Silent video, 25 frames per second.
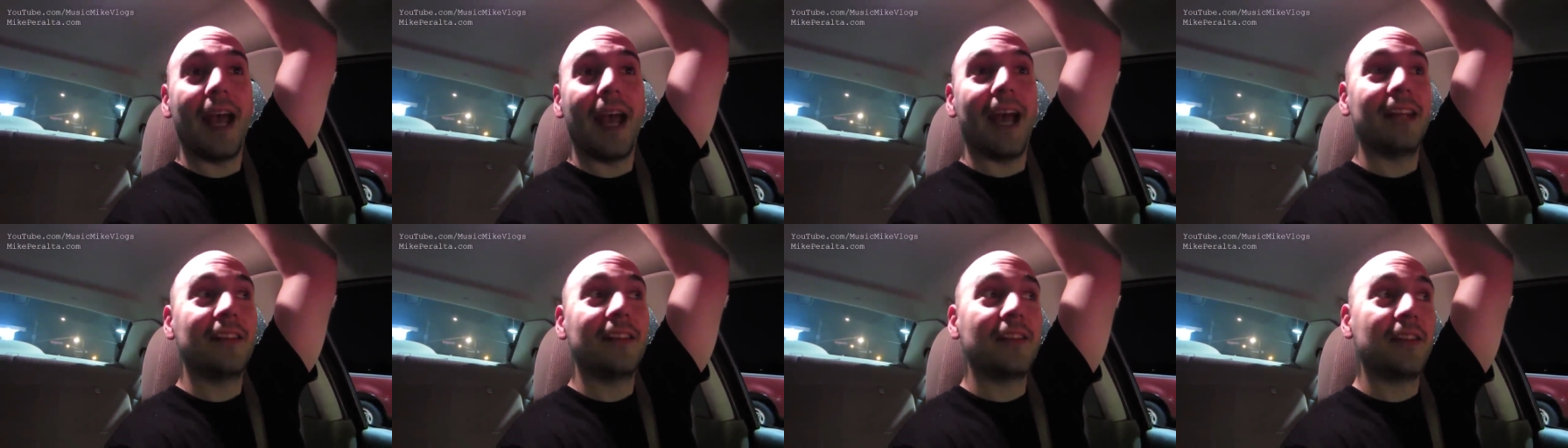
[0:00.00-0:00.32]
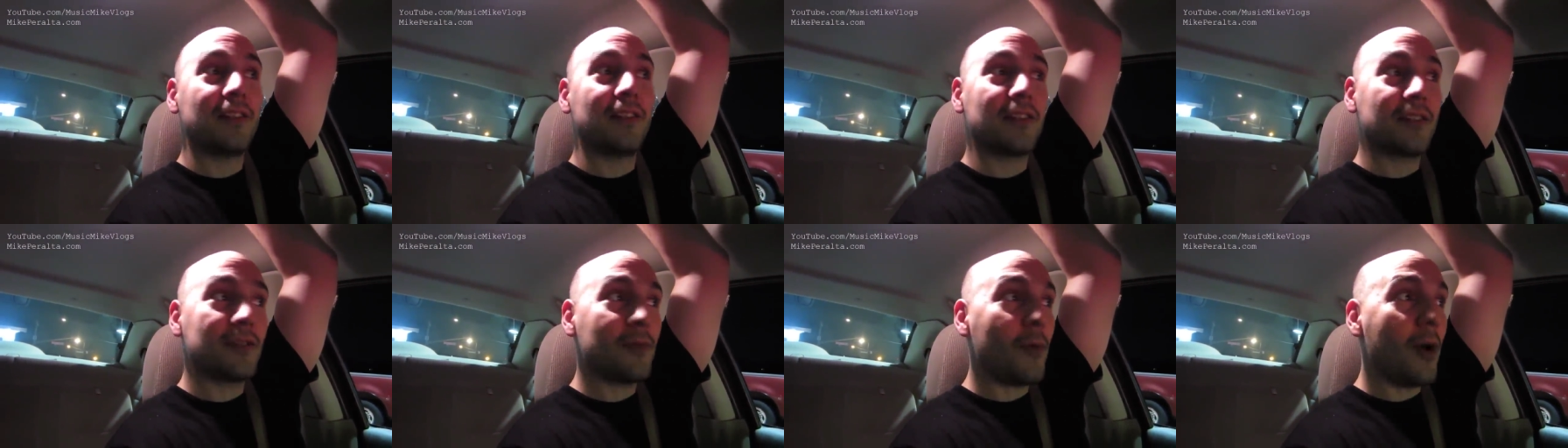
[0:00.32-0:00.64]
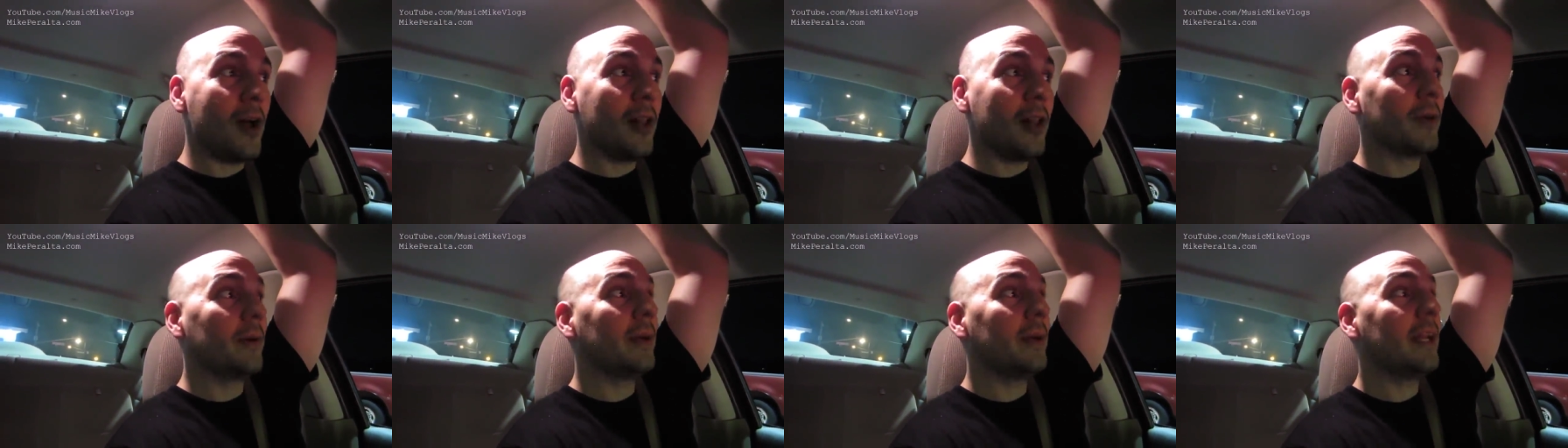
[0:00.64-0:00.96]
and then
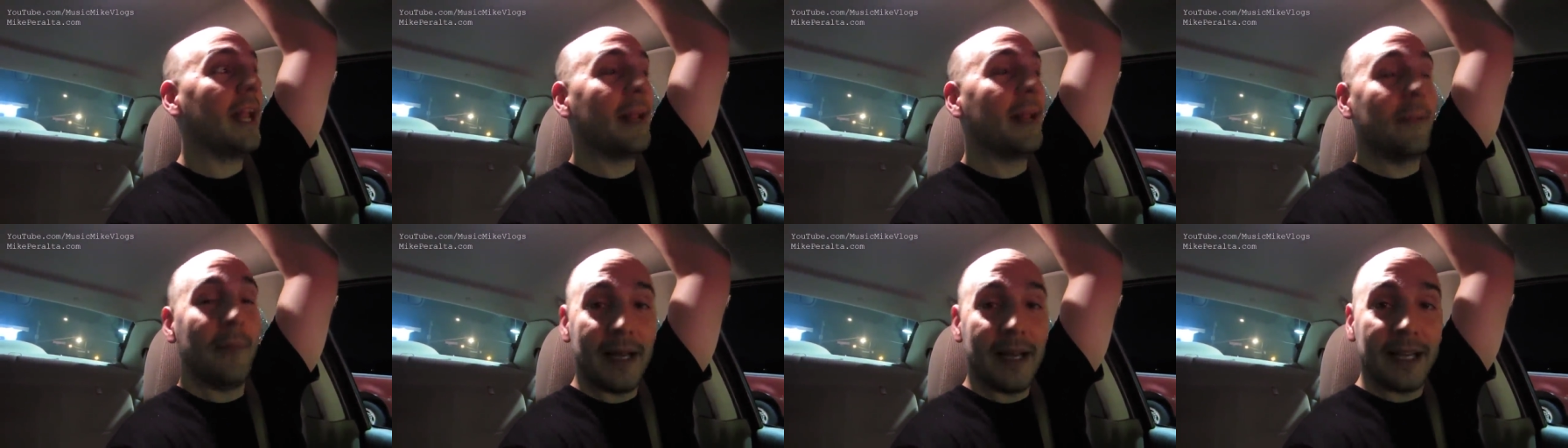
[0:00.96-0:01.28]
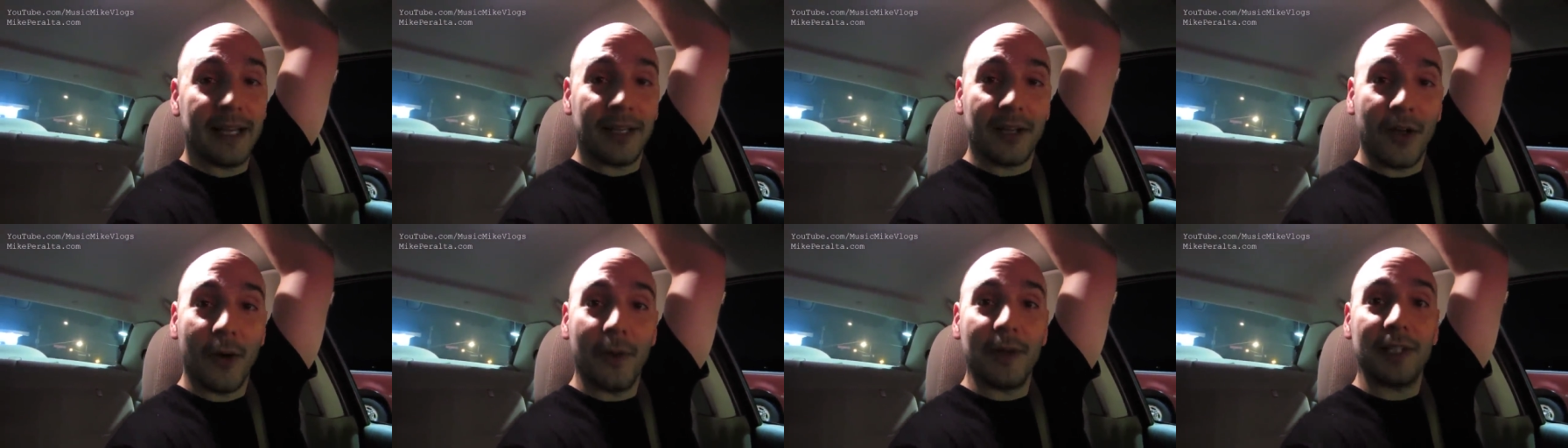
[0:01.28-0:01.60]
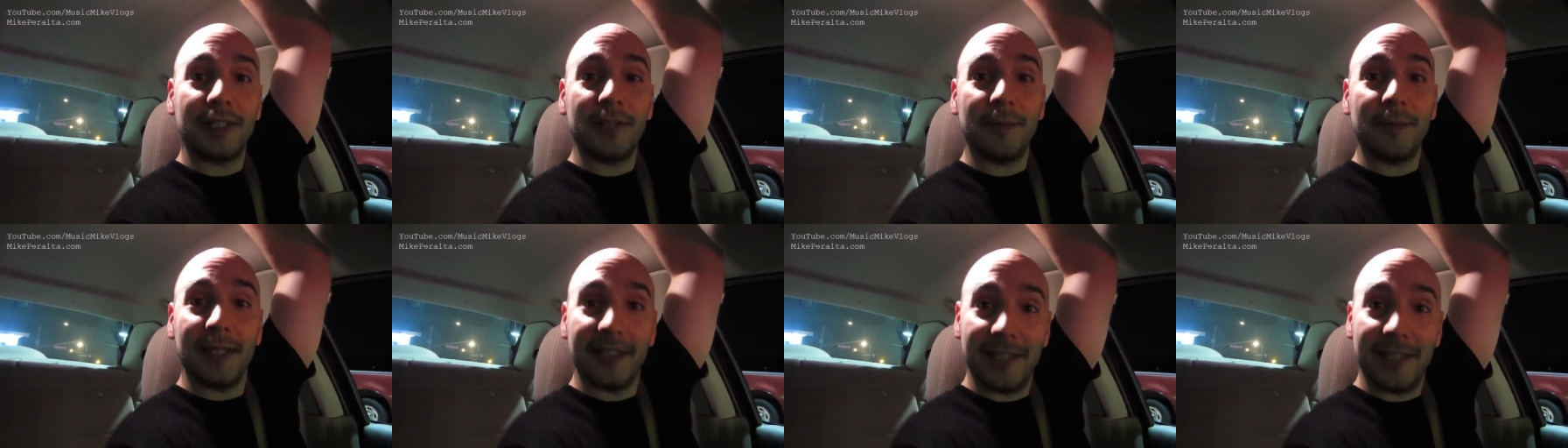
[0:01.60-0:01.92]
swallow it and make it go
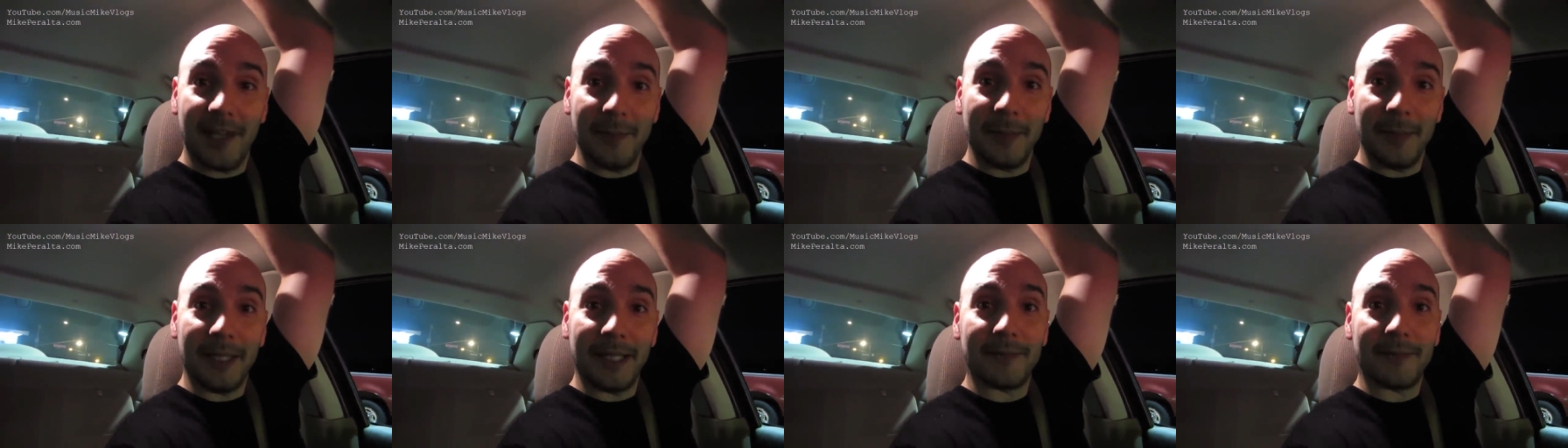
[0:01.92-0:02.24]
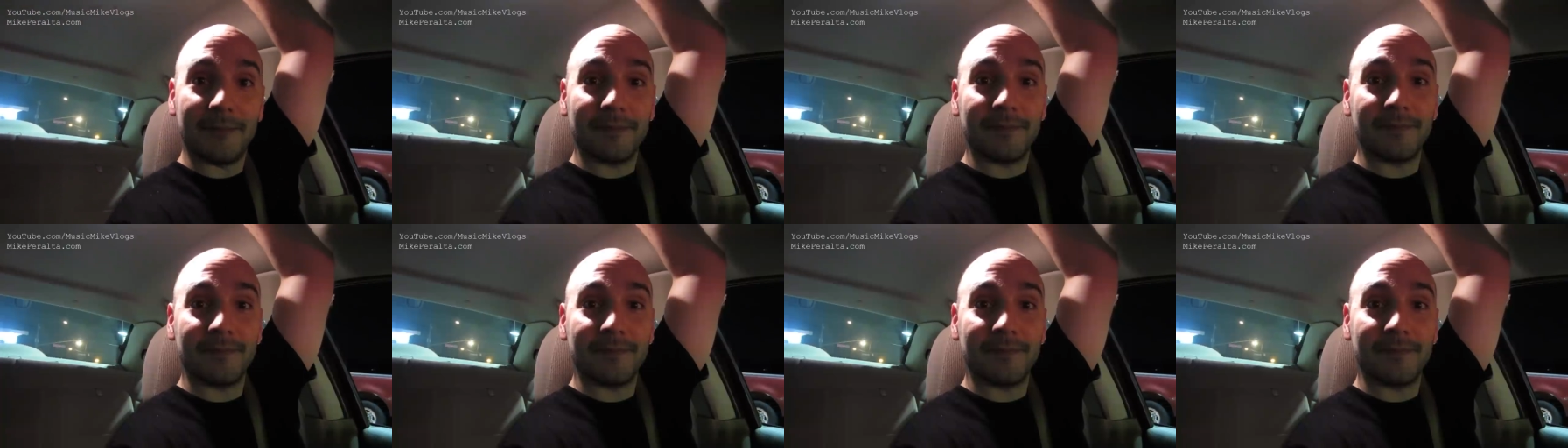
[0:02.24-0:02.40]
into my tummy.